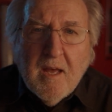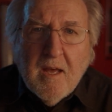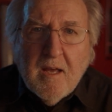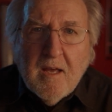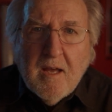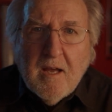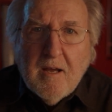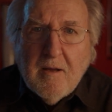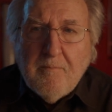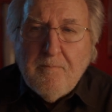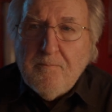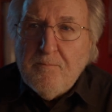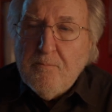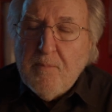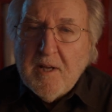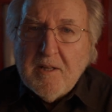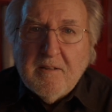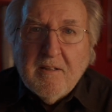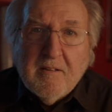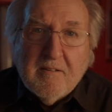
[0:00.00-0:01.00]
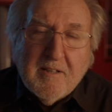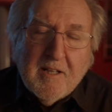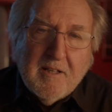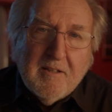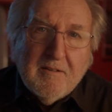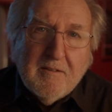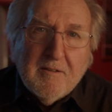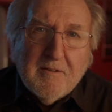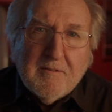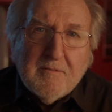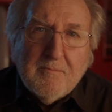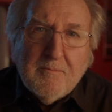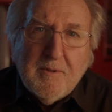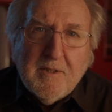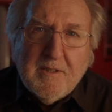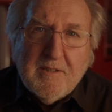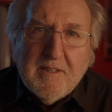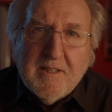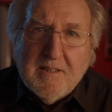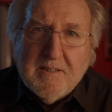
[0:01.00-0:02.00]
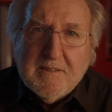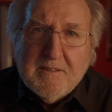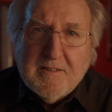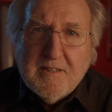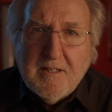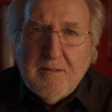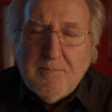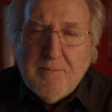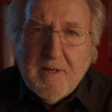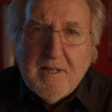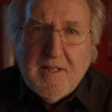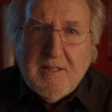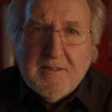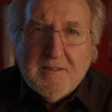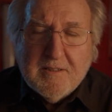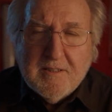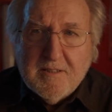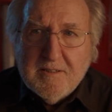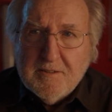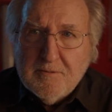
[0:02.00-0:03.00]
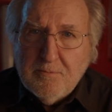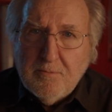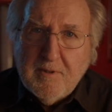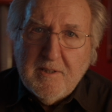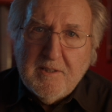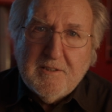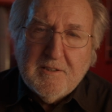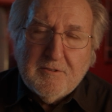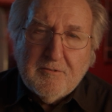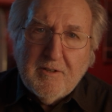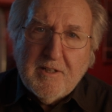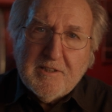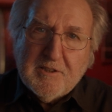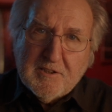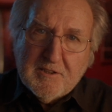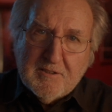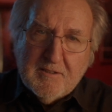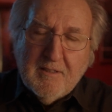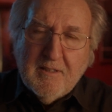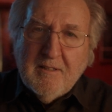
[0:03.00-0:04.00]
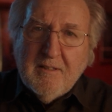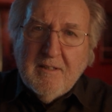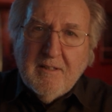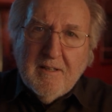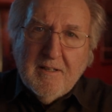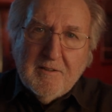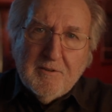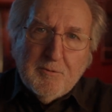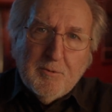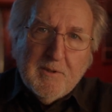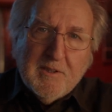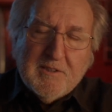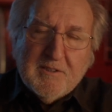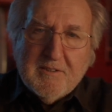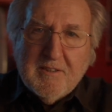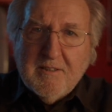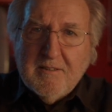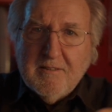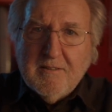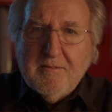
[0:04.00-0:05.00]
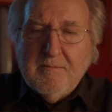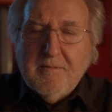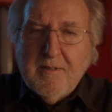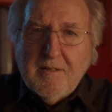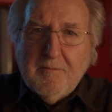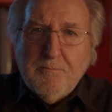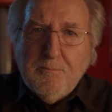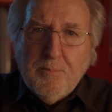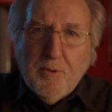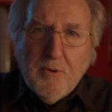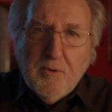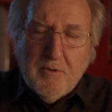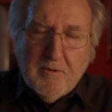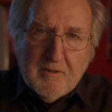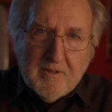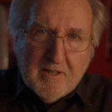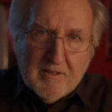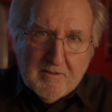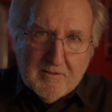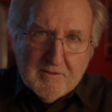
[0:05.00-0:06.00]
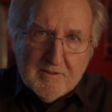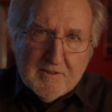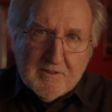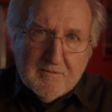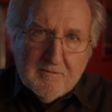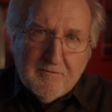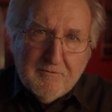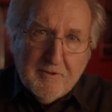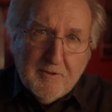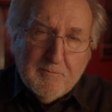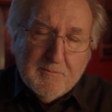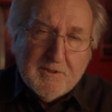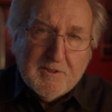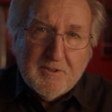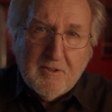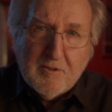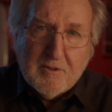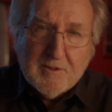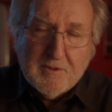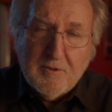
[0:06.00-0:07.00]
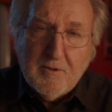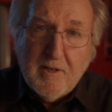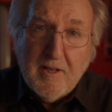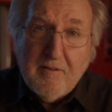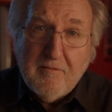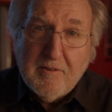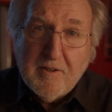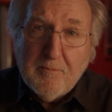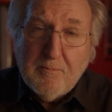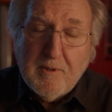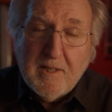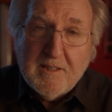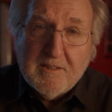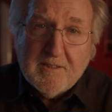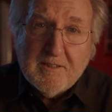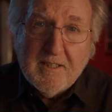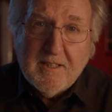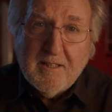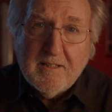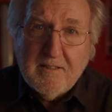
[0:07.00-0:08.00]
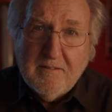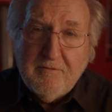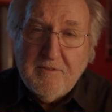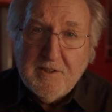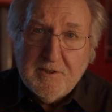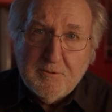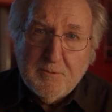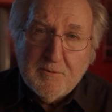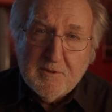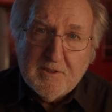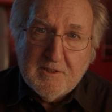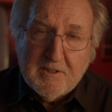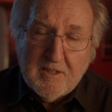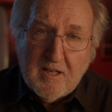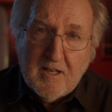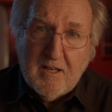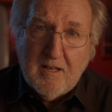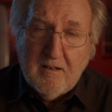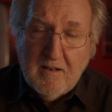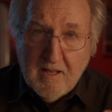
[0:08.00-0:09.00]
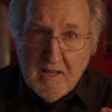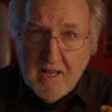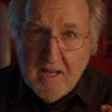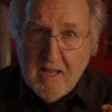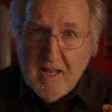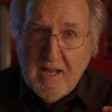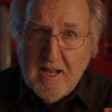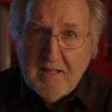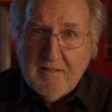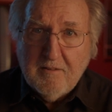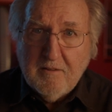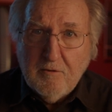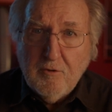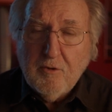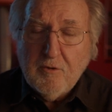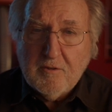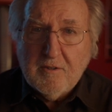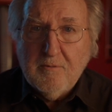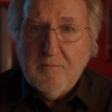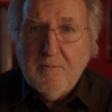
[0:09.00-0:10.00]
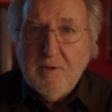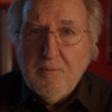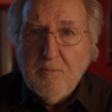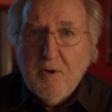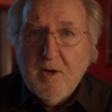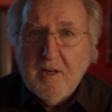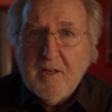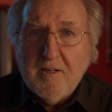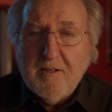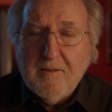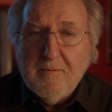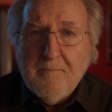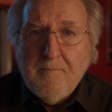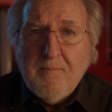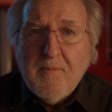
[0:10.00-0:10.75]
But the thing that we did as DPs is we stretched and twisted and pulled those film stocks all over the place to get the visual style and the look that we wanted.